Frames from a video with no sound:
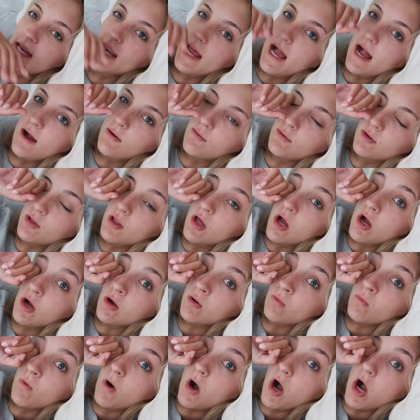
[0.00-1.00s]
an
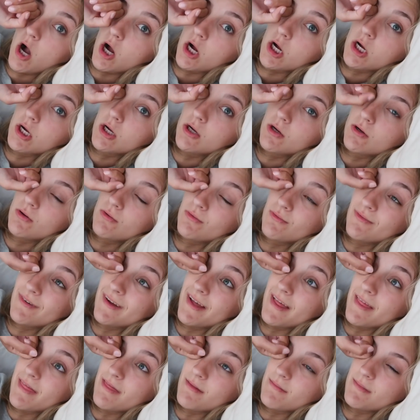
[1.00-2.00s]
hour-long walk
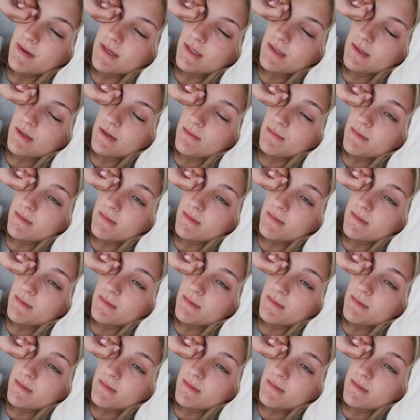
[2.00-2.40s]
with Mr.